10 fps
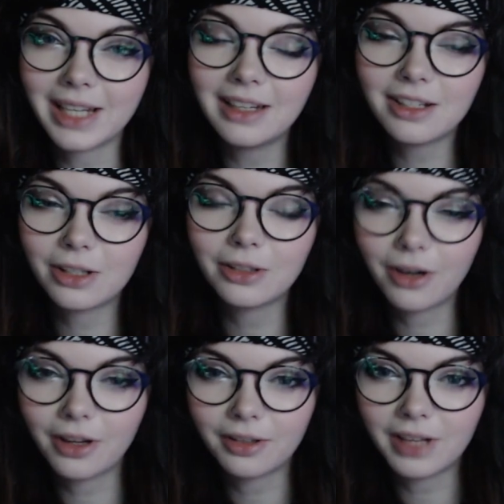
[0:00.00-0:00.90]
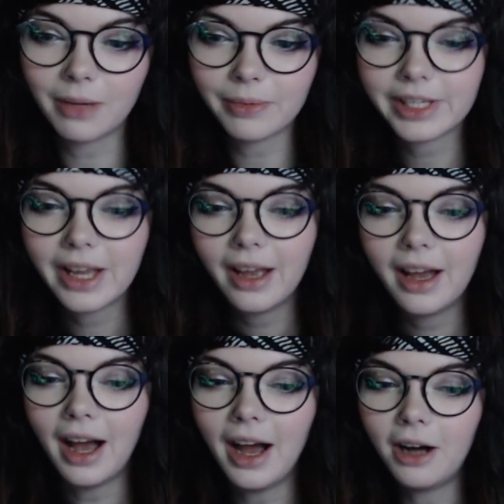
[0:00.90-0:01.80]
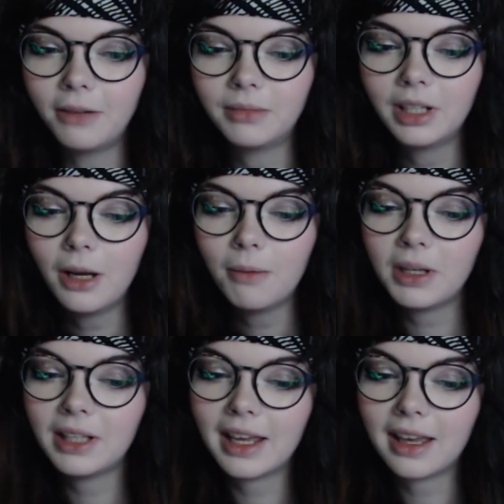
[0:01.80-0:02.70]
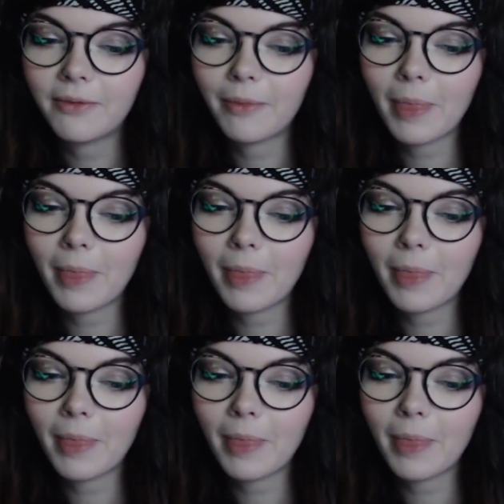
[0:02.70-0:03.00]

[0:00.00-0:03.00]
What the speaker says: to start learning their names. But like,